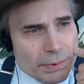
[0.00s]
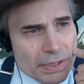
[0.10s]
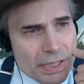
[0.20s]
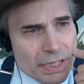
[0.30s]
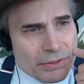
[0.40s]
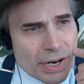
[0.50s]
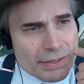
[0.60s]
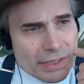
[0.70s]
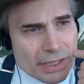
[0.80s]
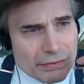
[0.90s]
and he
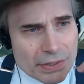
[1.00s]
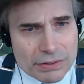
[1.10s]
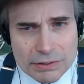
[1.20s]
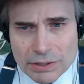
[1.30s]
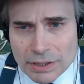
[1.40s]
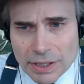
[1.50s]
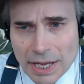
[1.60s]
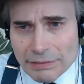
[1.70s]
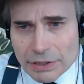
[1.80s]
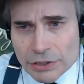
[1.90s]
tries to convince her to
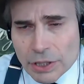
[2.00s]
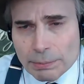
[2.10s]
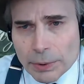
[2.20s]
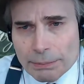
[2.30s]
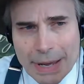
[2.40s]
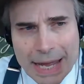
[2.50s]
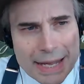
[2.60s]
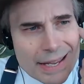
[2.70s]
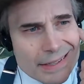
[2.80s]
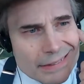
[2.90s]
have a chip with
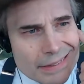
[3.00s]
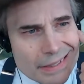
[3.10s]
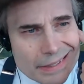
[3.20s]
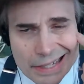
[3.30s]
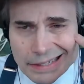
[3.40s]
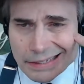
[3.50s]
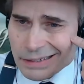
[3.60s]
mayonnaise and she's like,